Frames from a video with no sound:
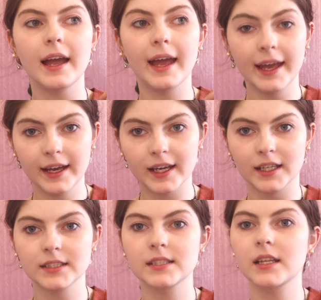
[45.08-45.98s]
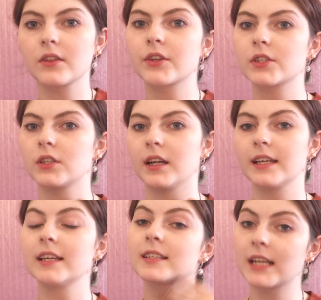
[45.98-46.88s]
And there's a lot,
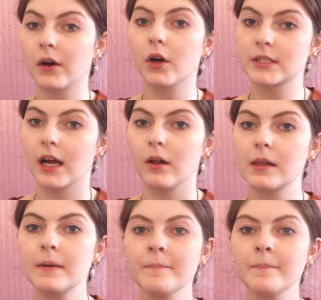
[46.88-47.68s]
it is now a hotel,